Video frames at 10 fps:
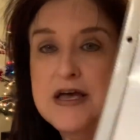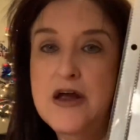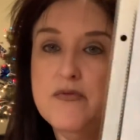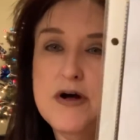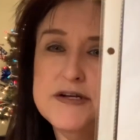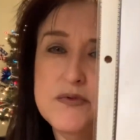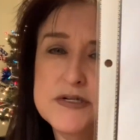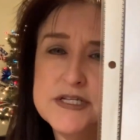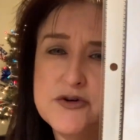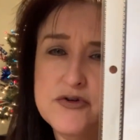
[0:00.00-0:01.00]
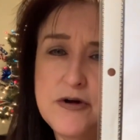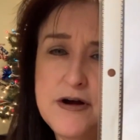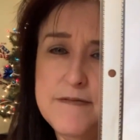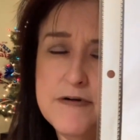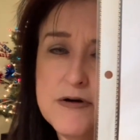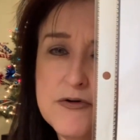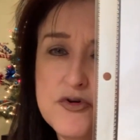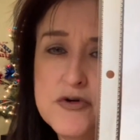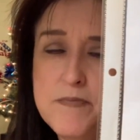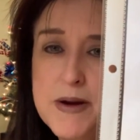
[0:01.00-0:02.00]
Rhonda was a, gr uh,
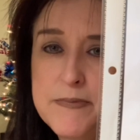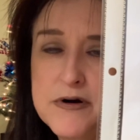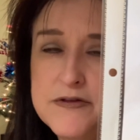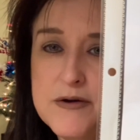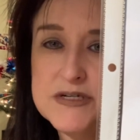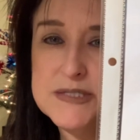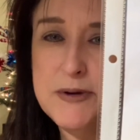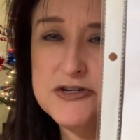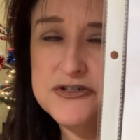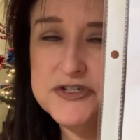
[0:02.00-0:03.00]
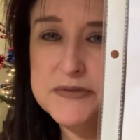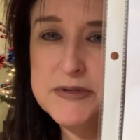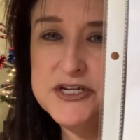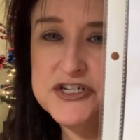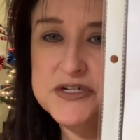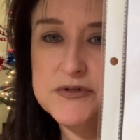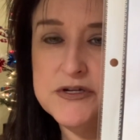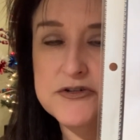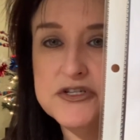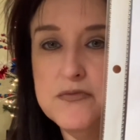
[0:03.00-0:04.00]
group member that was special to me. She was
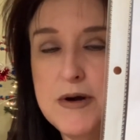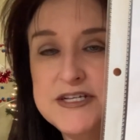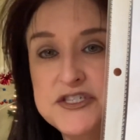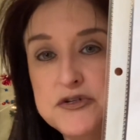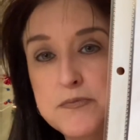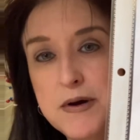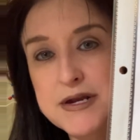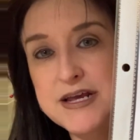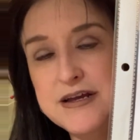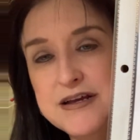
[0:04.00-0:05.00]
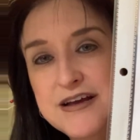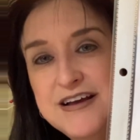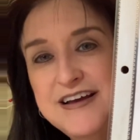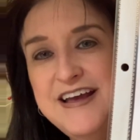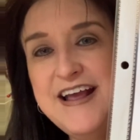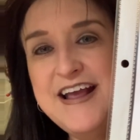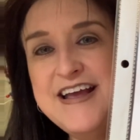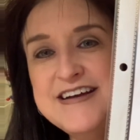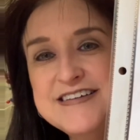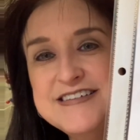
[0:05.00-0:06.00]
also my Zoom buddy.
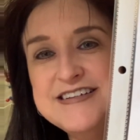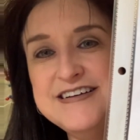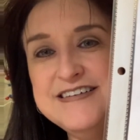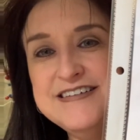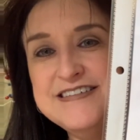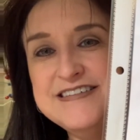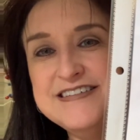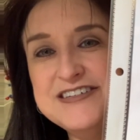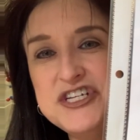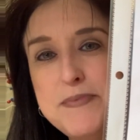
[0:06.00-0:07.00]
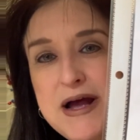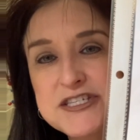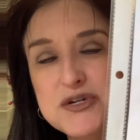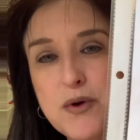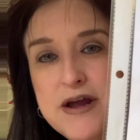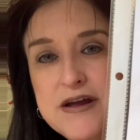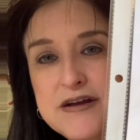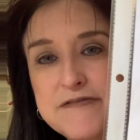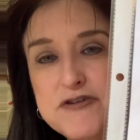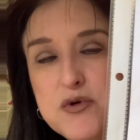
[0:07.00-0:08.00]
And uh, she passed away
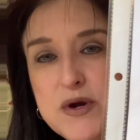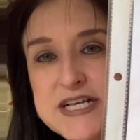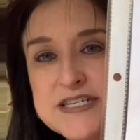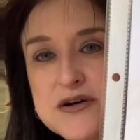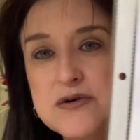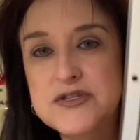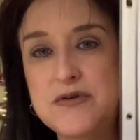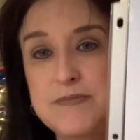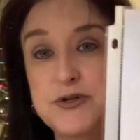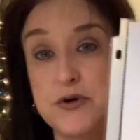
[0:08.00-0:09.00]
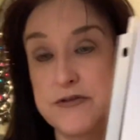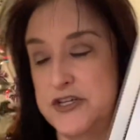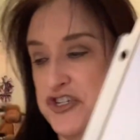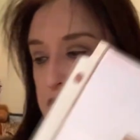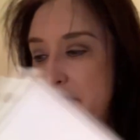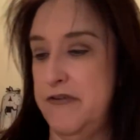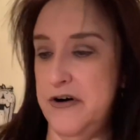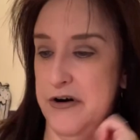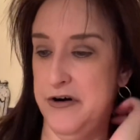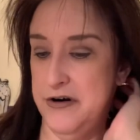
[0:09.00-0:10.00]
a few weeks ago, so I'm doing this chart for
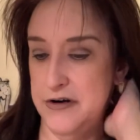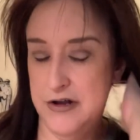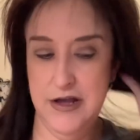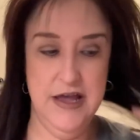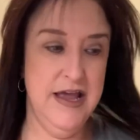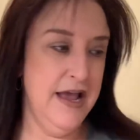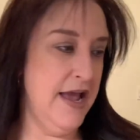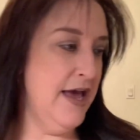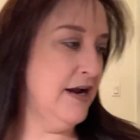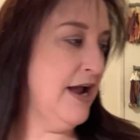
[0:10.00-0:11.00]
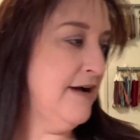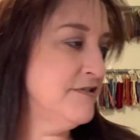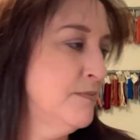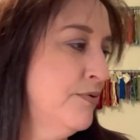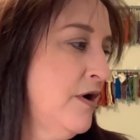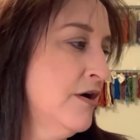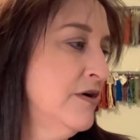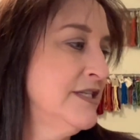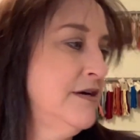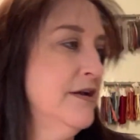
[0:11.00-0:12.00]
her. And I have some
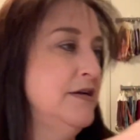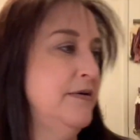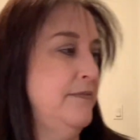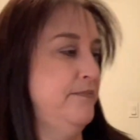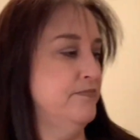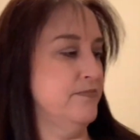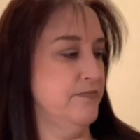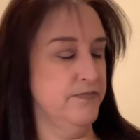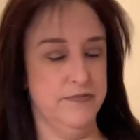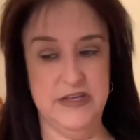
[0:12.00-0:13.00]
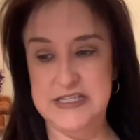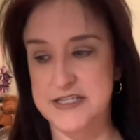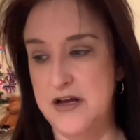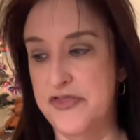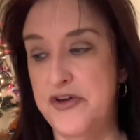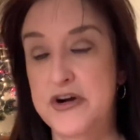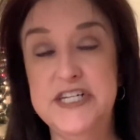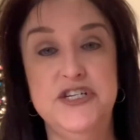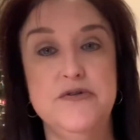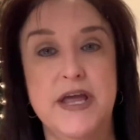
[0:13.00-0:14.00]
progress on it. This is on
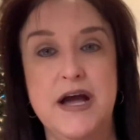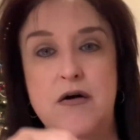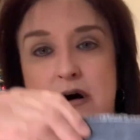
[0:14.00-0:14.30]
32 Count